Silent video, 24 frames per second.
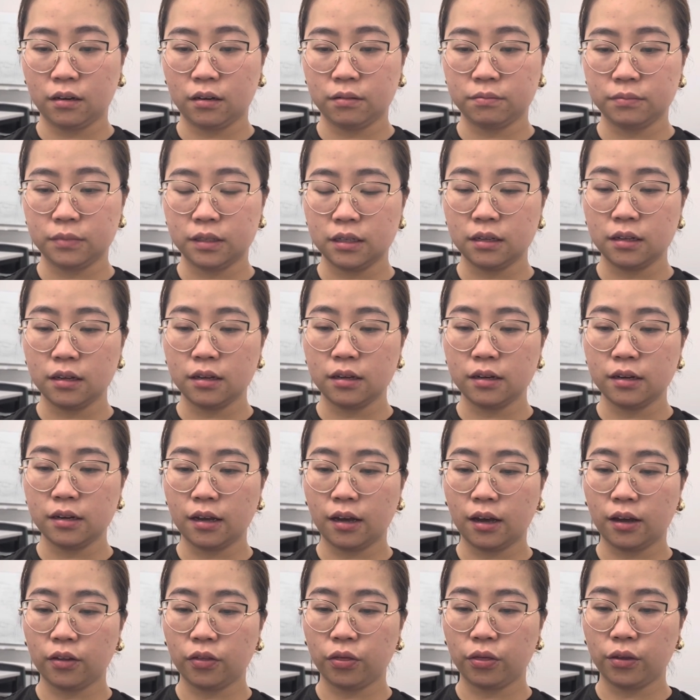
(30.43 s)
again,
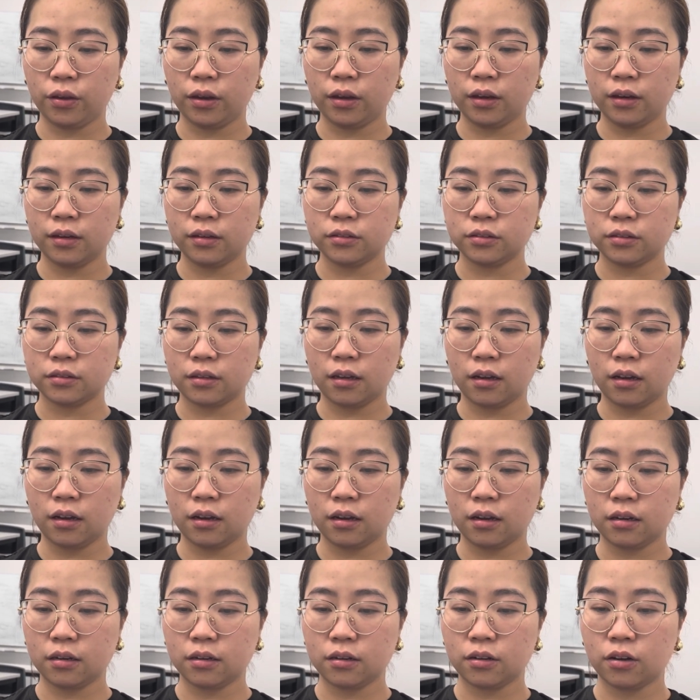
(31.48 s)
I think
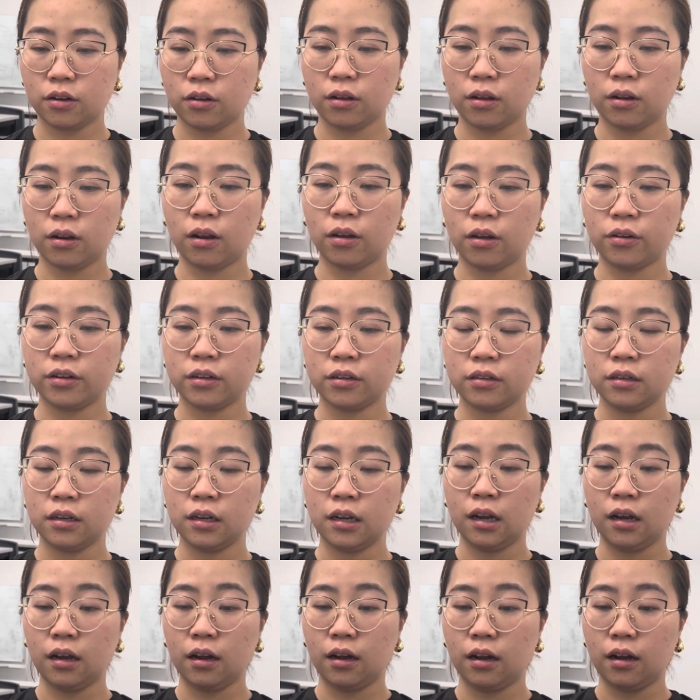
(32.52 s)
that the learn
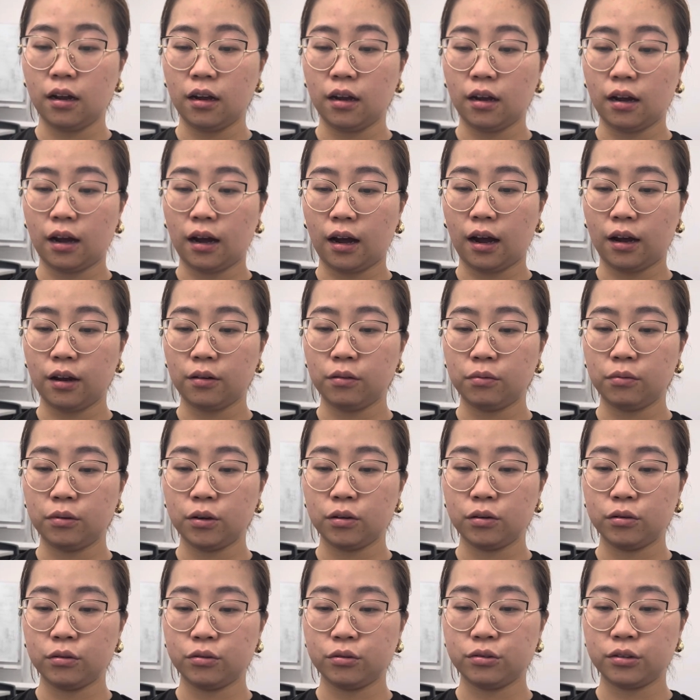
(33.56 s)
I
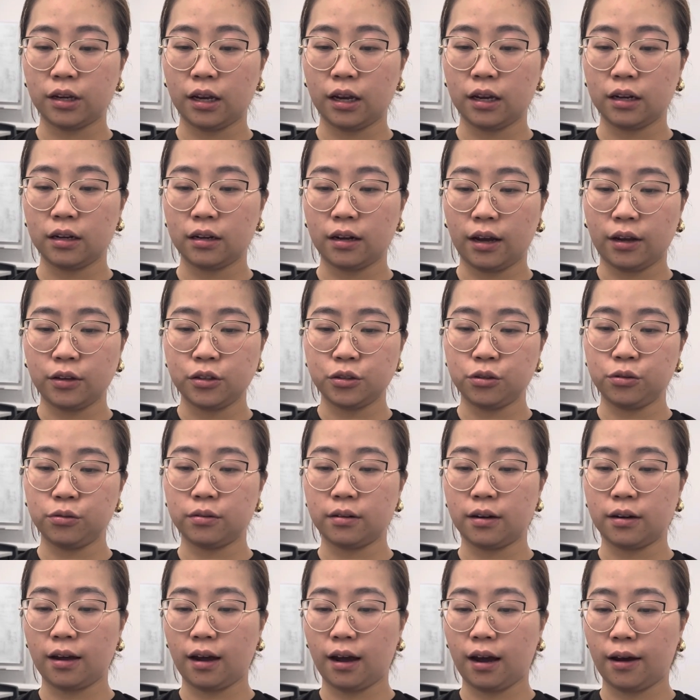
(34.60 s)
will change.
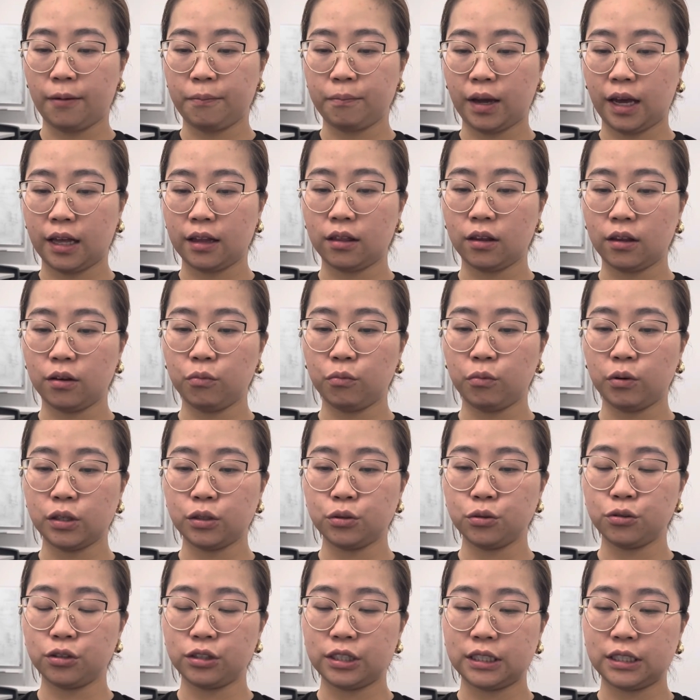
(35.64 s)
I think we
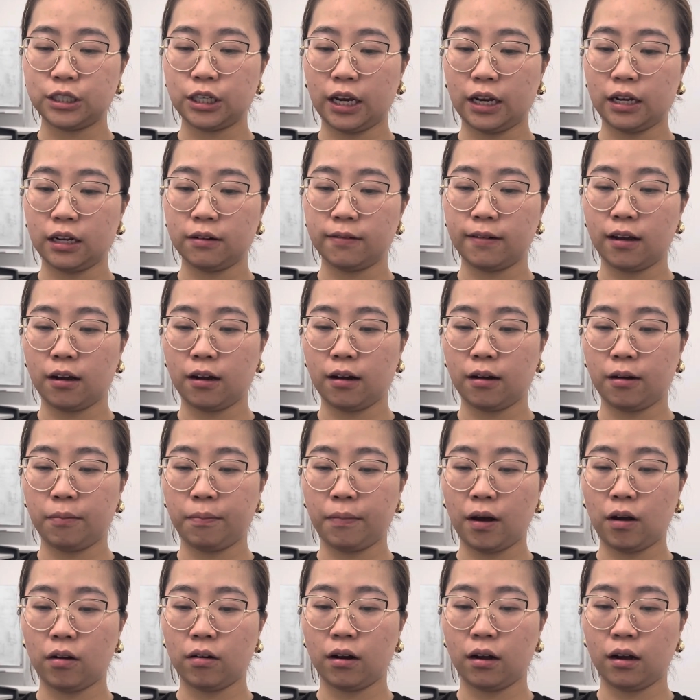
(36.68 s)
should change
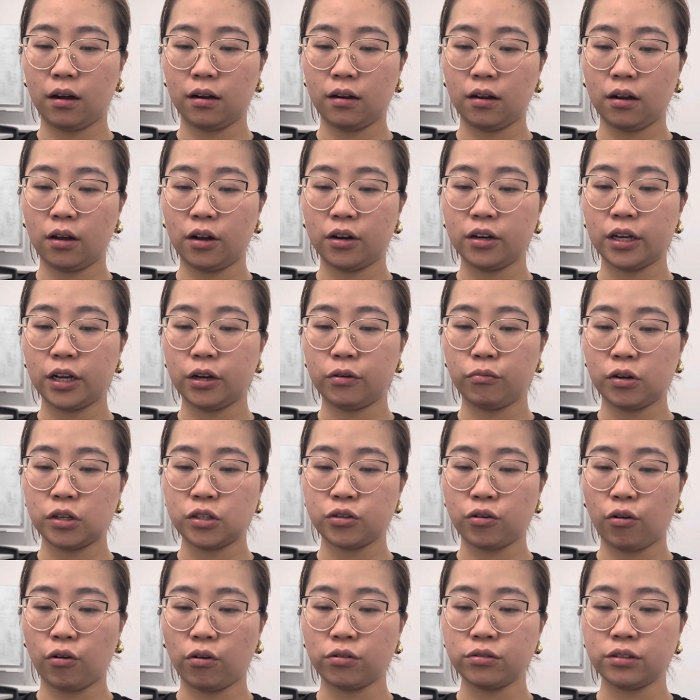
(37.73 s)
about the learning
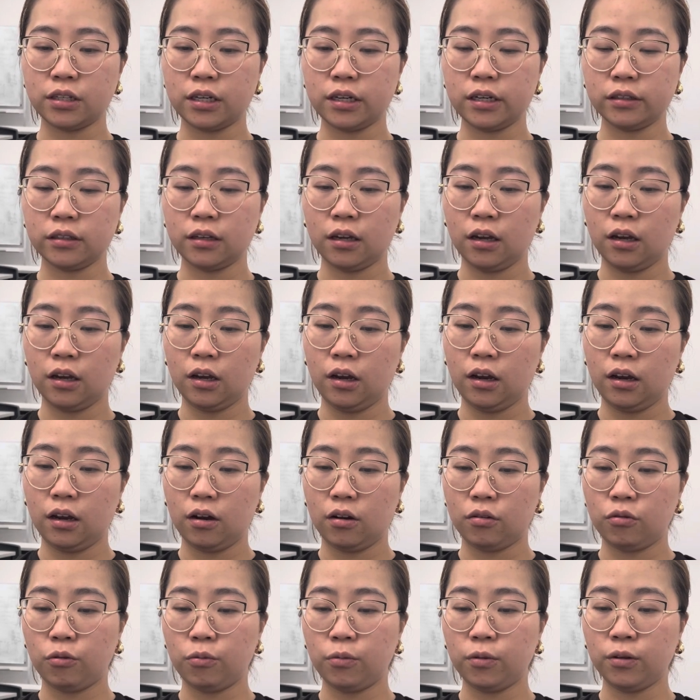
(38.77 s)
resources.
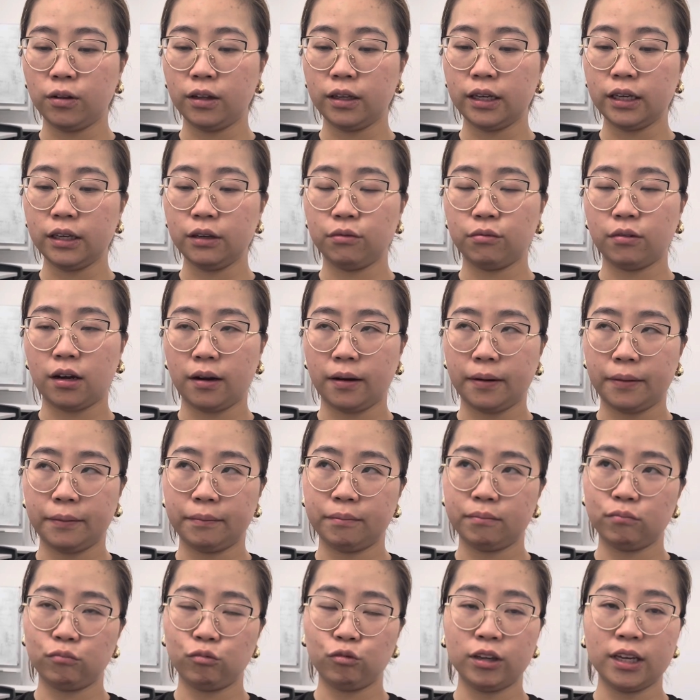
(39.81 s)
Normally,
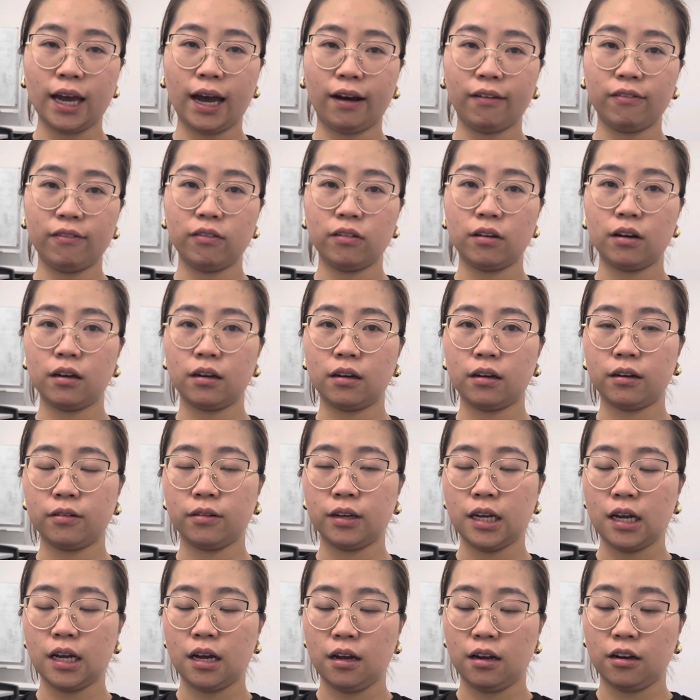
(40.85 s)
we have the
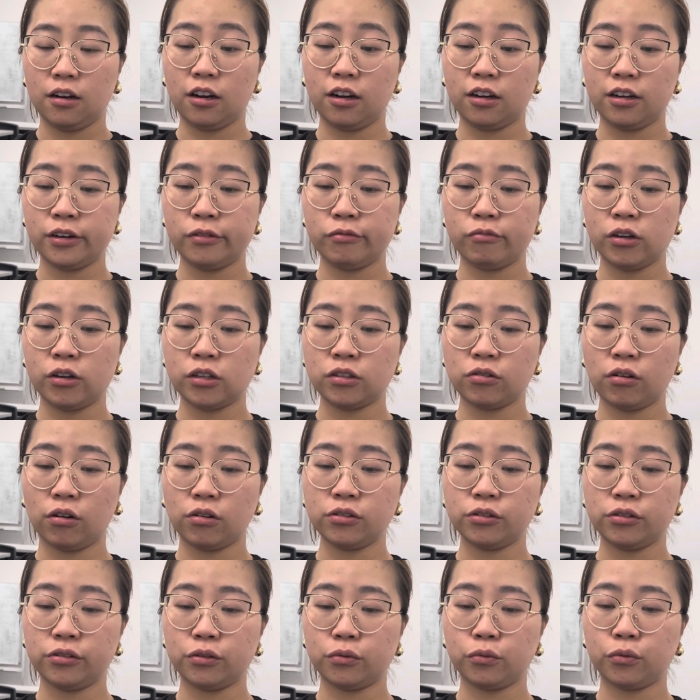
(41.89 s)
learning
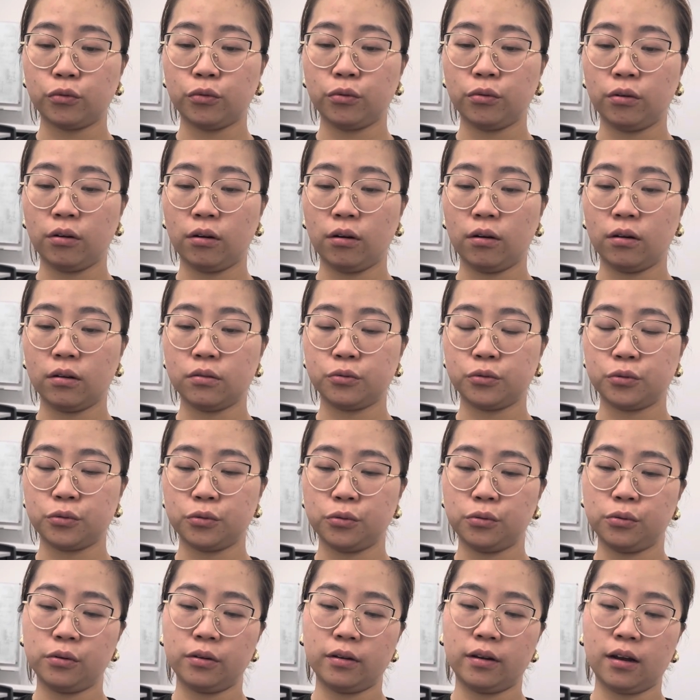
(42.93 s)
resources through
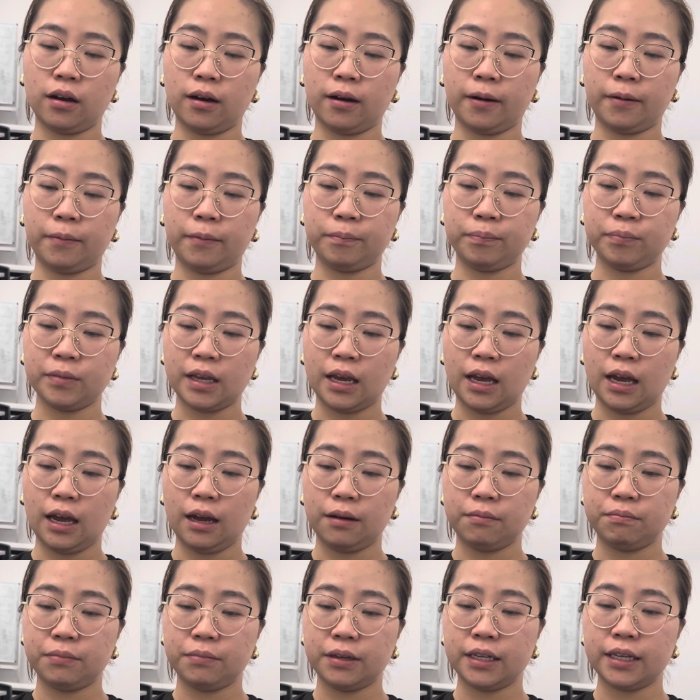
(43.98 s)
the
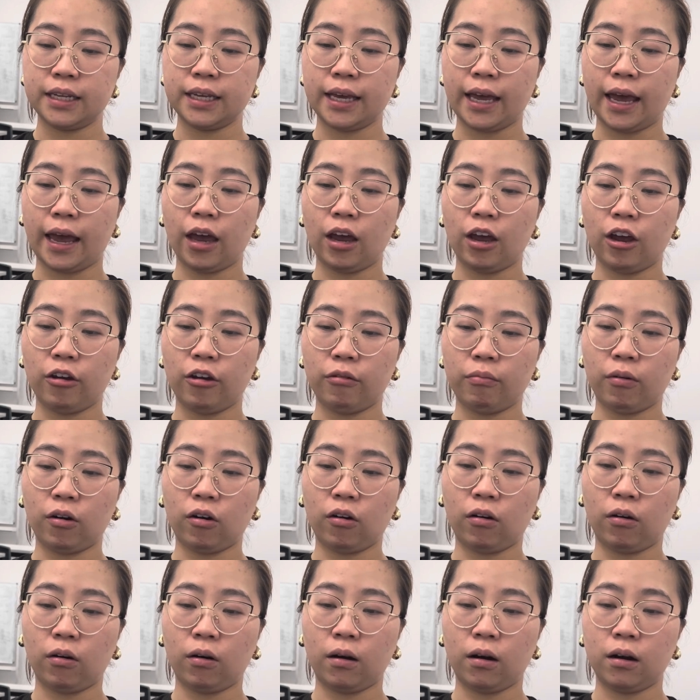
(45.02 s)
PDF
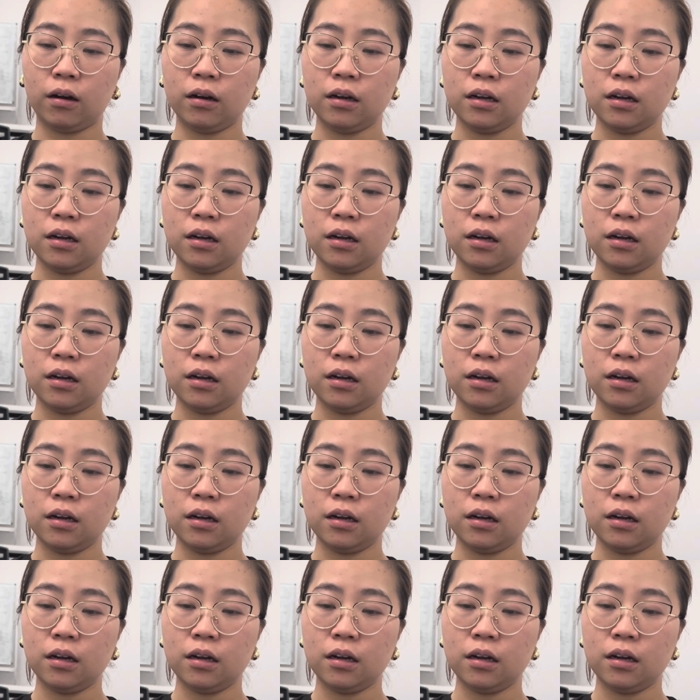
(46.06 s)
or